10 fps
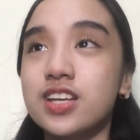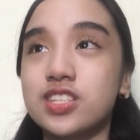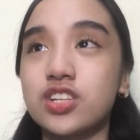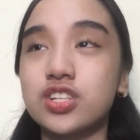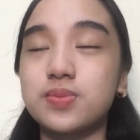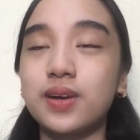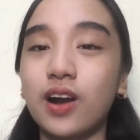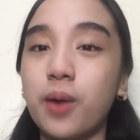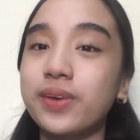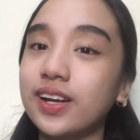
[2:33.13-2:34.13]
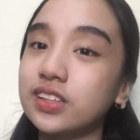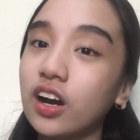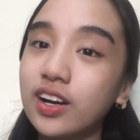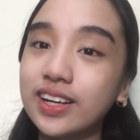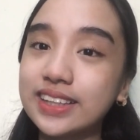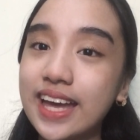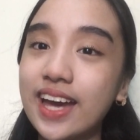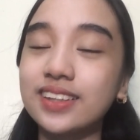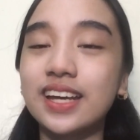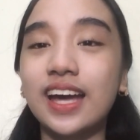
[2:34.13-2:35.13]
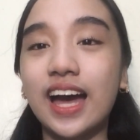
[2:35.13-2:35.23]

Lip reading: such as becoming an architect,